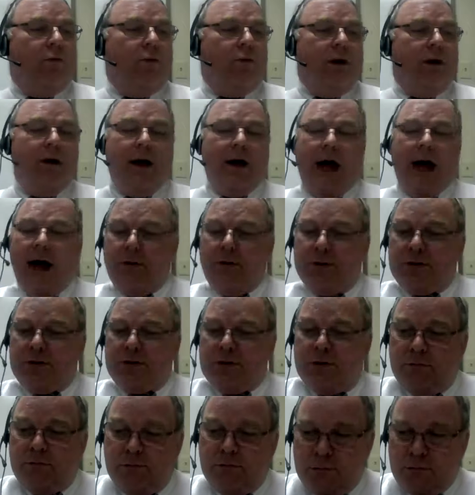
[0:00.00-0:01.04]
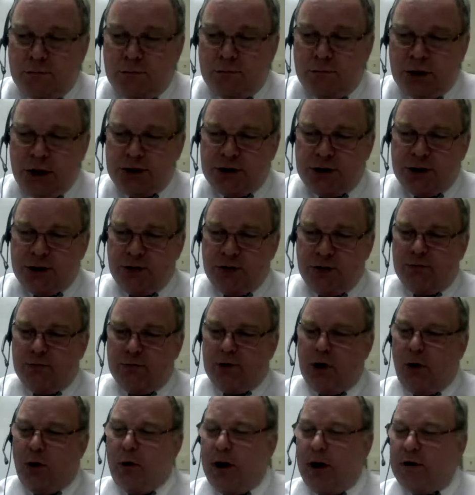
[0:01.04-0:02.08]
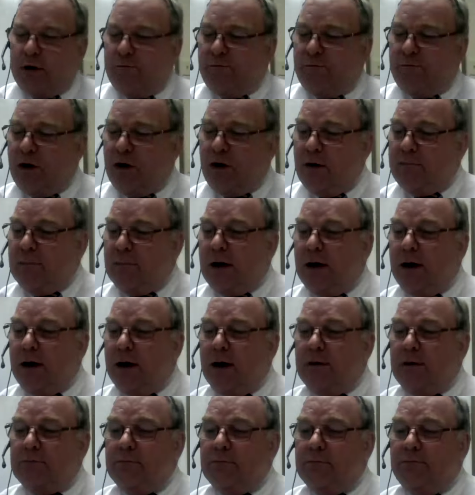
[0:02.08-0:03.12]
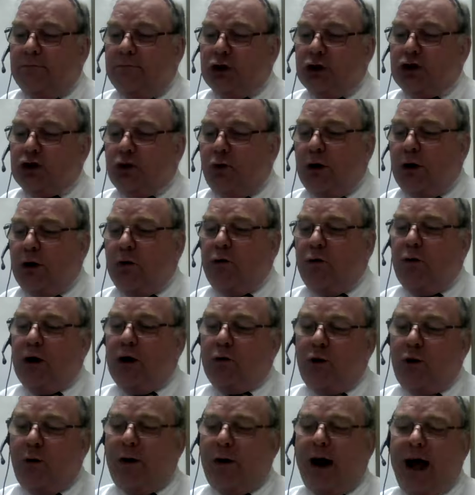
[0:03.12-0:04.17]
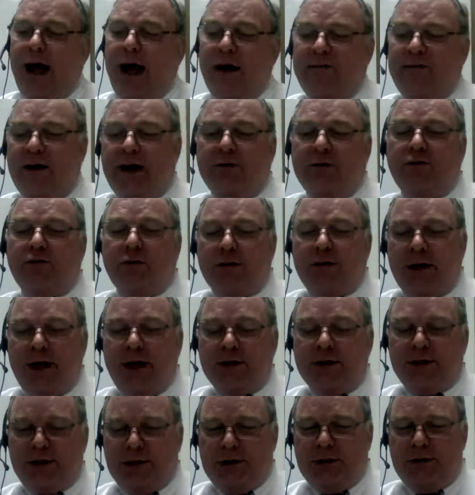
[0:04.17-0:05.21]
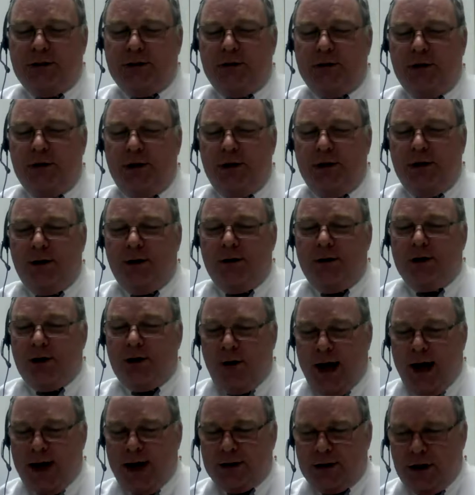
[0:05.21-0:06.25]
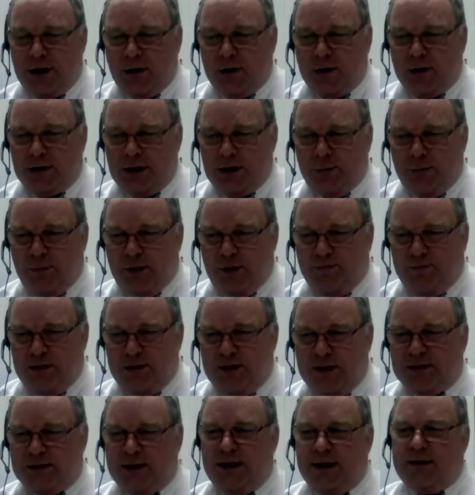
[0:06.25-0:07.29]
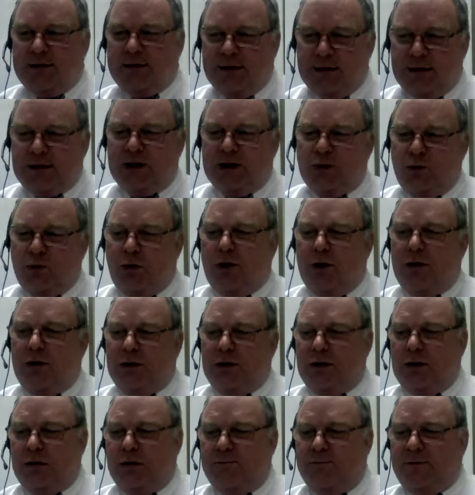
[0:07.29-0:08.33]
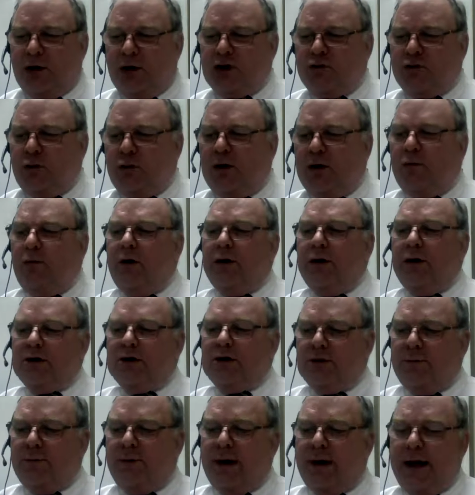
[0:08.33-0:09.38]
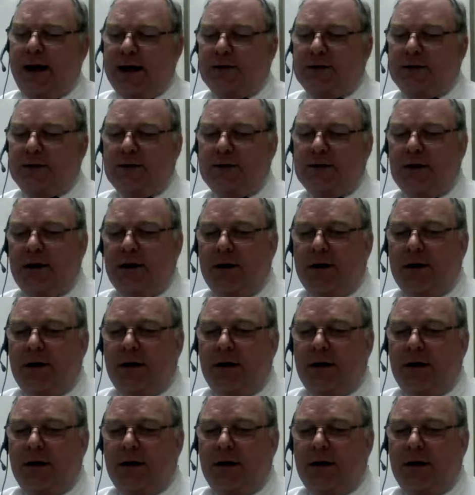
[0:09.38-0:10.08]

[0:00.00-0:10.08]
Well, I was just going from verse 21, where we have an introduction to Antiochus Epiphanes. This is where verse 21 is the place.